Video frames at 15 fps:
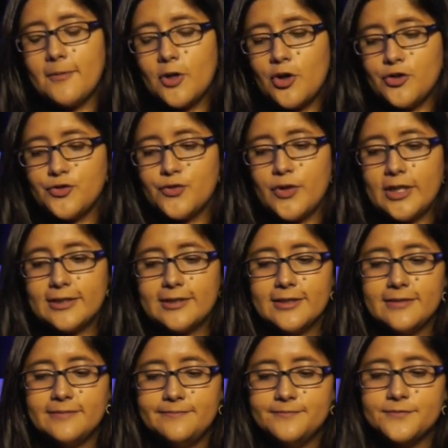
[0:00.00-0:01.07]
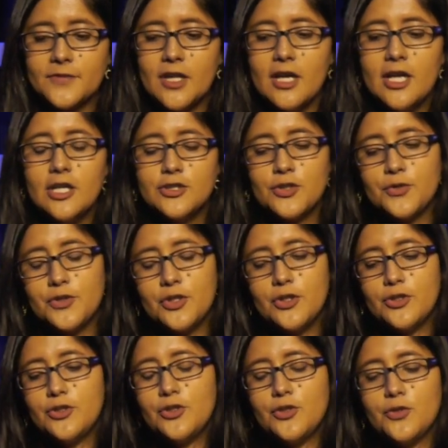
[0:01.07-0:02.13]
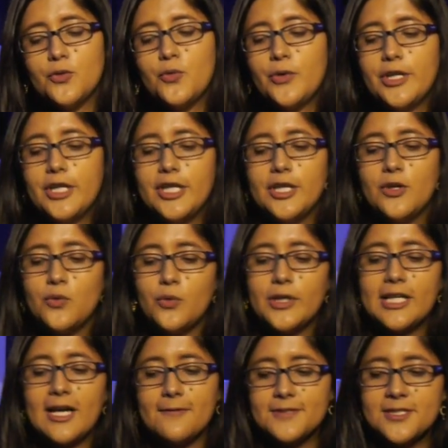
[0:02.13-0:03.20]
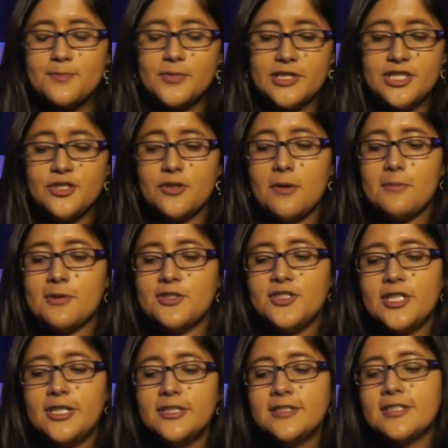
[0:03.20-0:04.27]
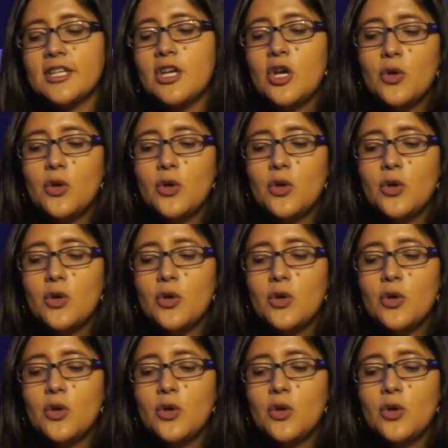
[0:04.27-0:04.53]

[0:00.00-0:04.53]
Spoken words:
contract. So we have separation of concerns,